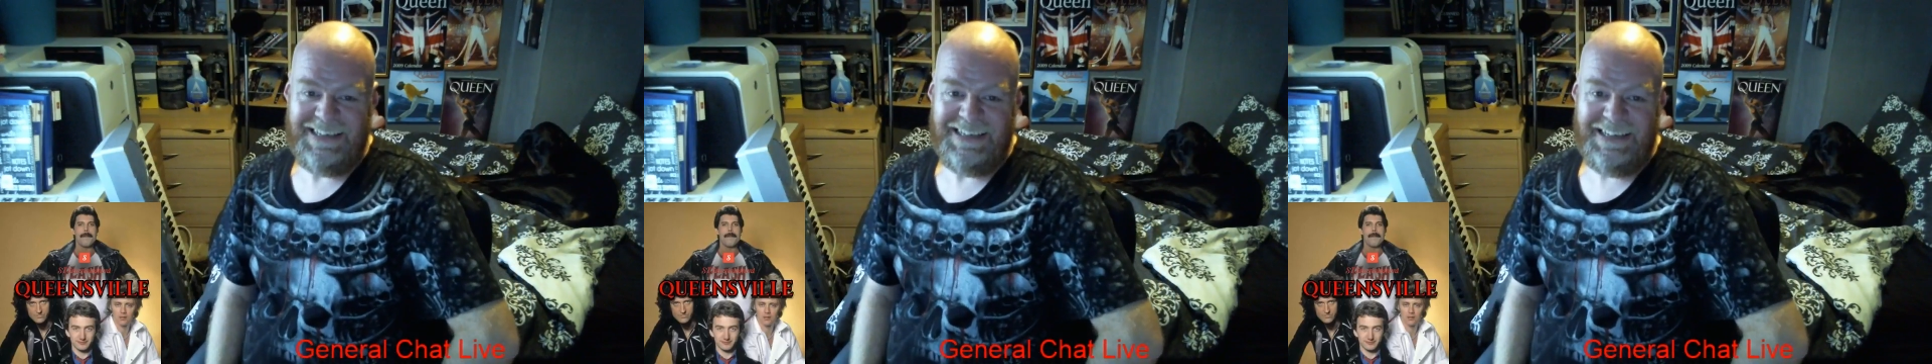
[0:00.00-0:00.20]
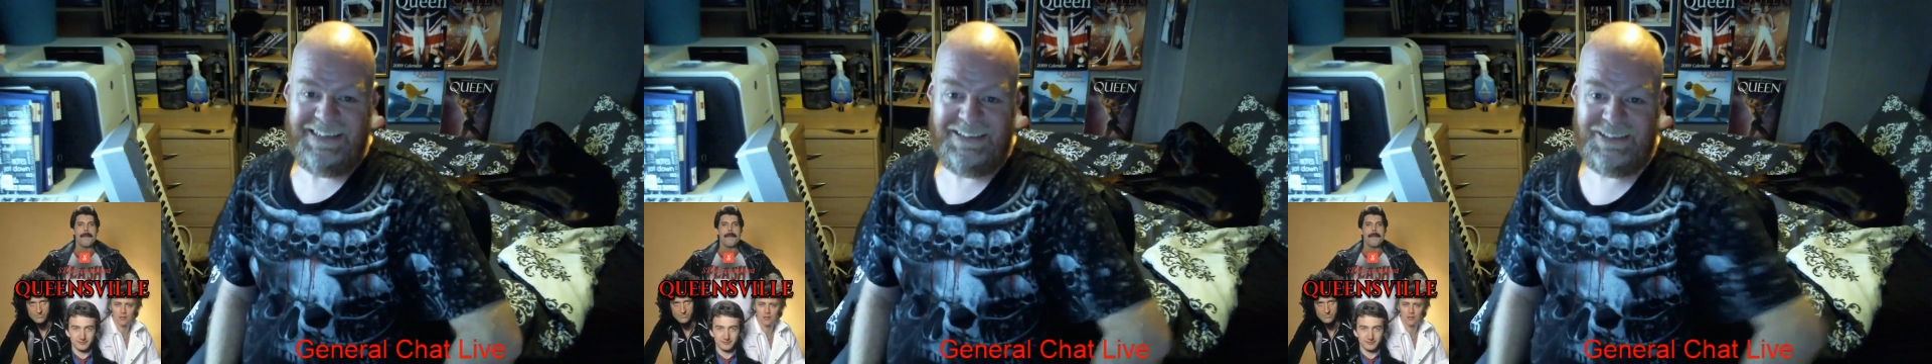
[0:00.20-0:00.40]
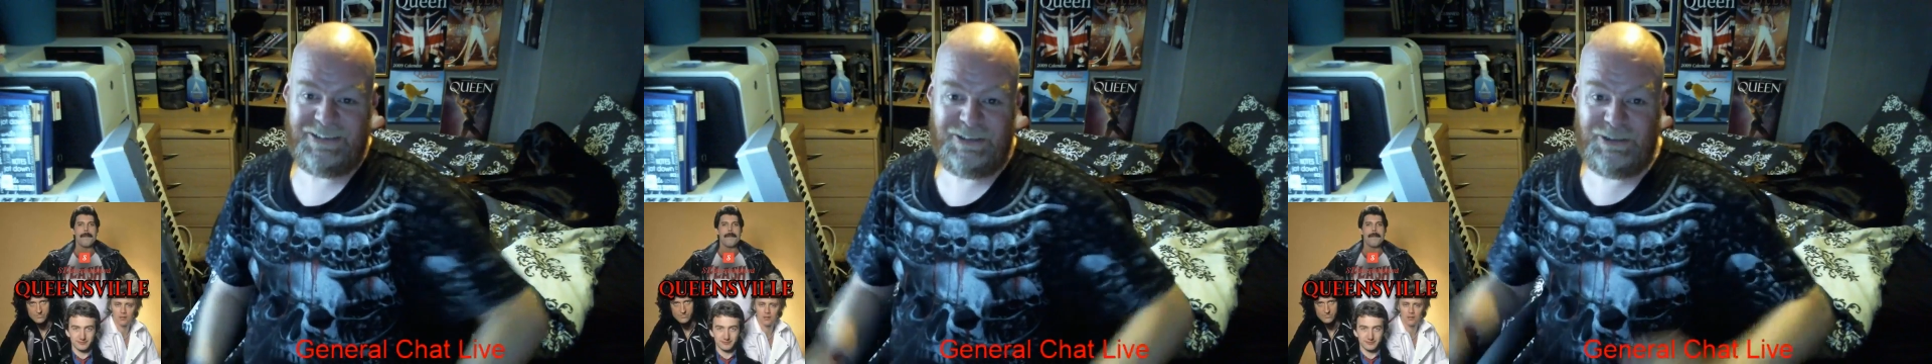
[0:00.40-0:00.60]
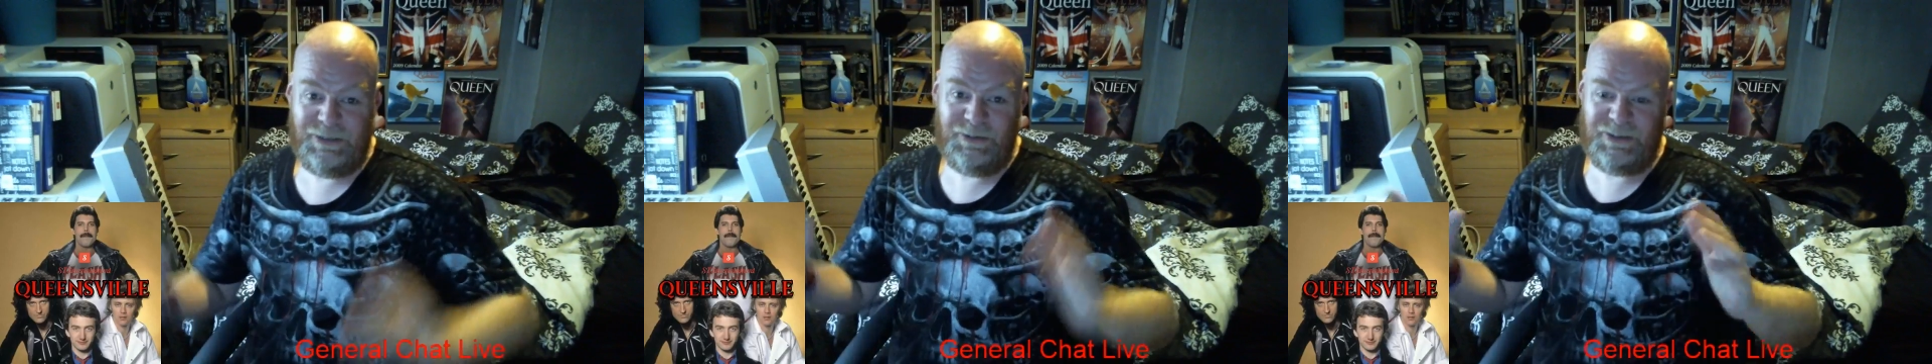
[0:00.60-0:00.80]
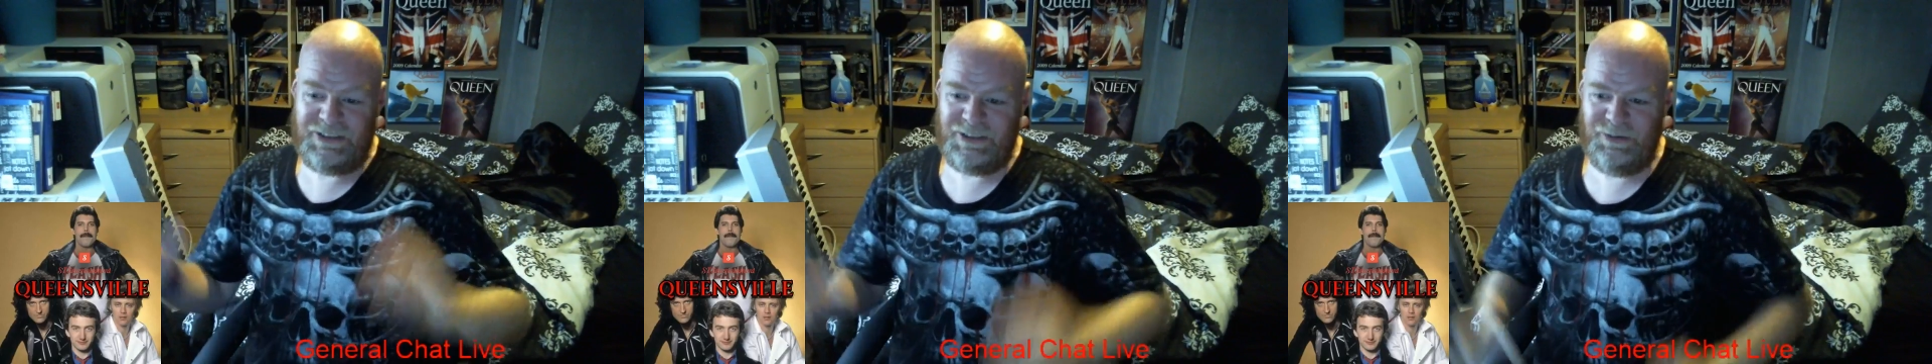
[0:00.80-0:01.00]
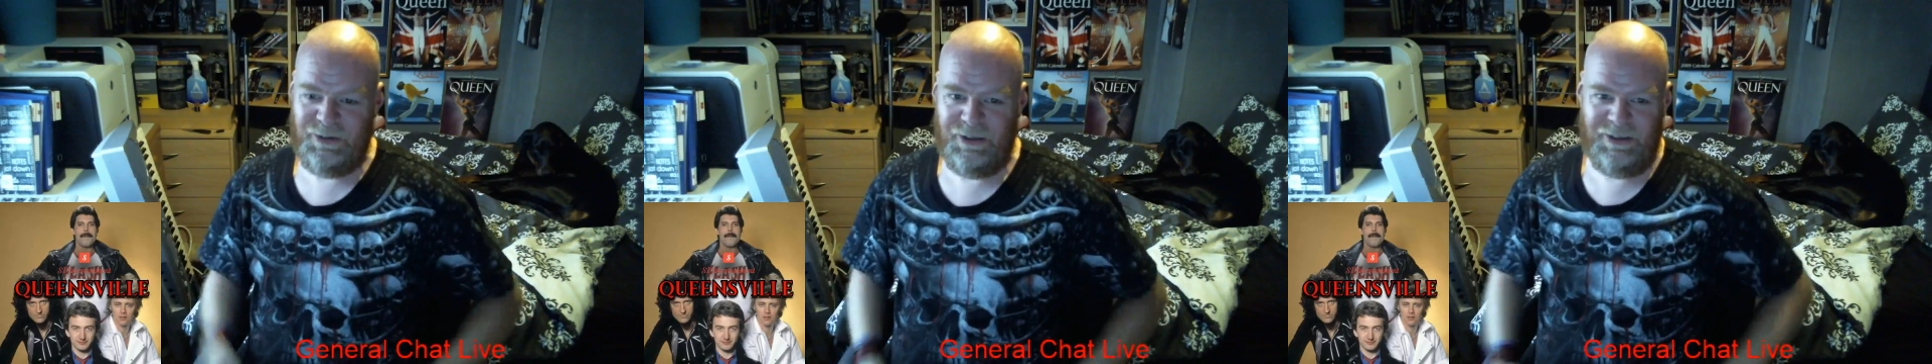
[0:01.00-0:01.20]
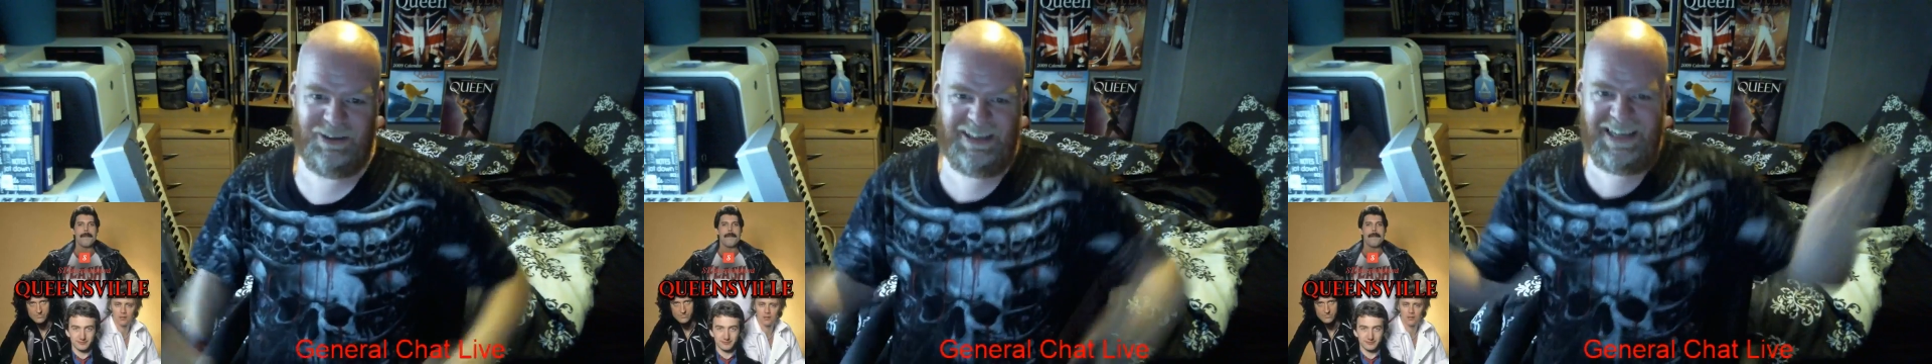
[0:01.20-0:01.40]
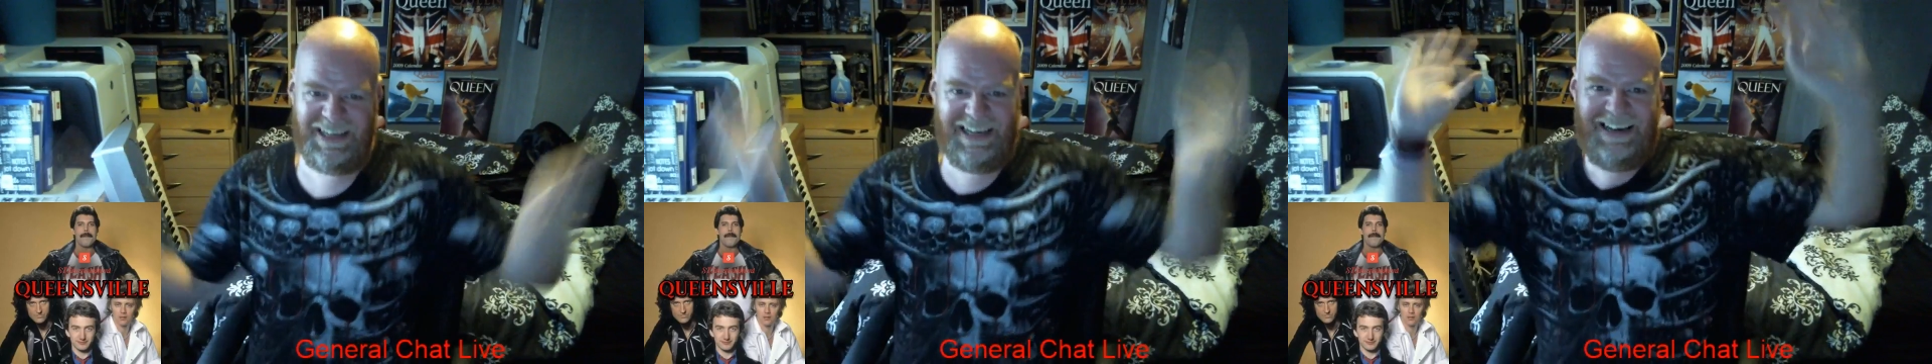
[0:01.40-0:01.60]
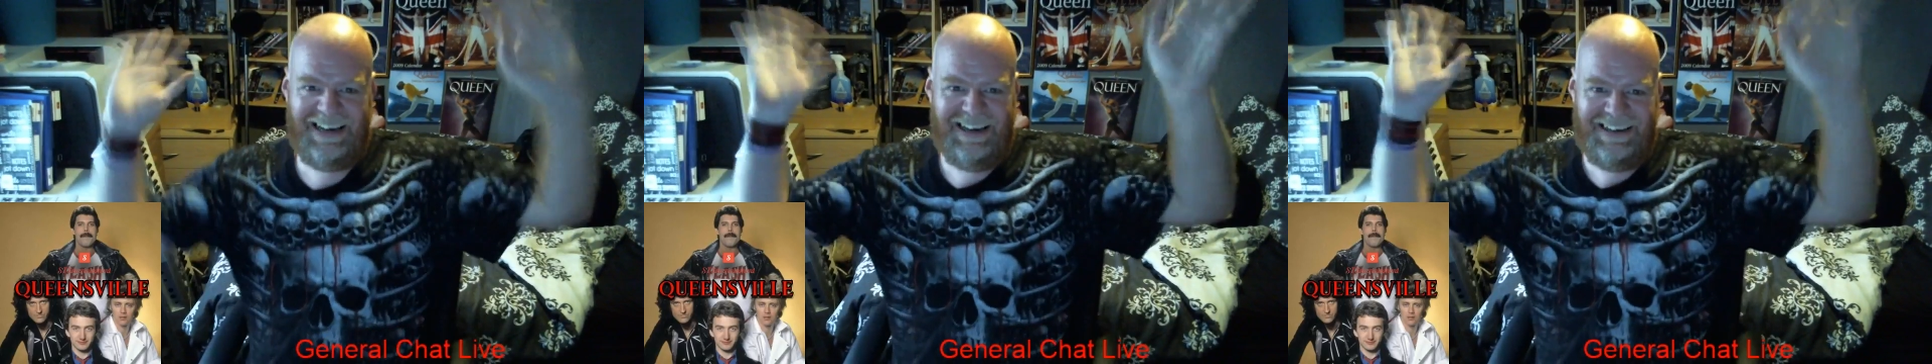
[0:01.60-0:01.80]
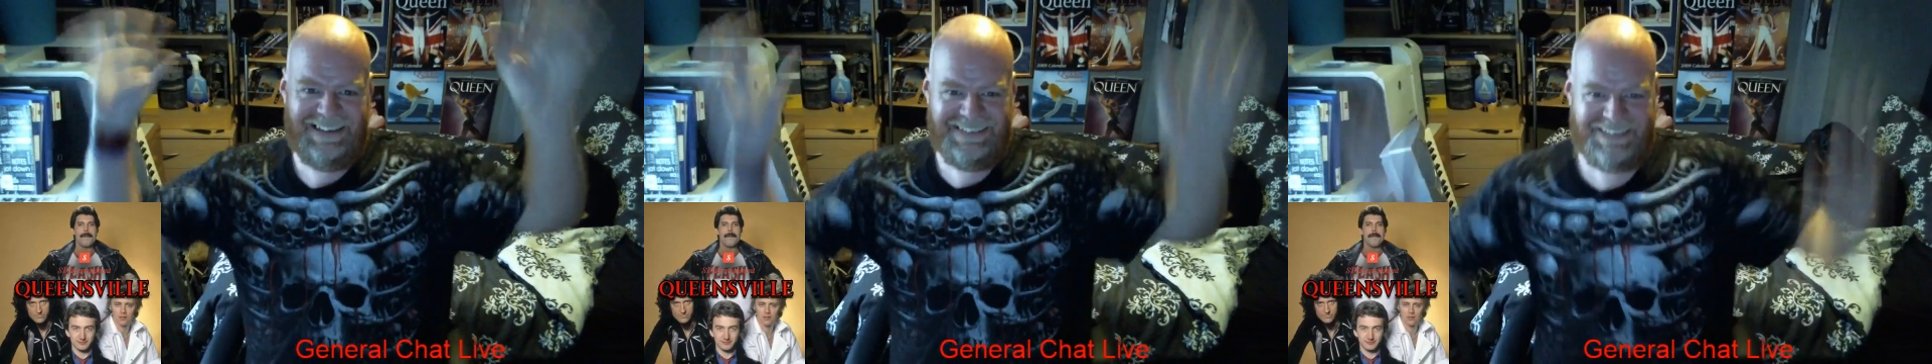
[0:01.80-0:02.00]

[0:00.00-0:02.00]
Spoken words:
And this dude's going, ah!